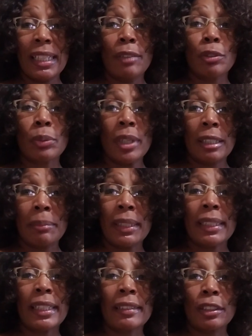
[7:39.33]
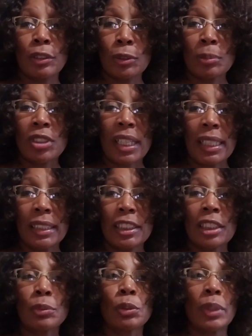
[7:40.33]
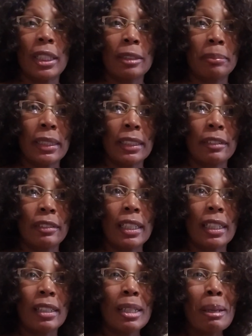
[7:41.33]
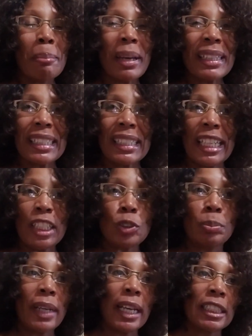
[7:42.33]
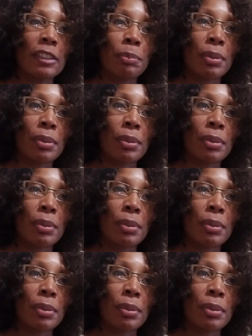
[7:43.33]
Would recommend it as a group challenge and would recommend it about that age bracket of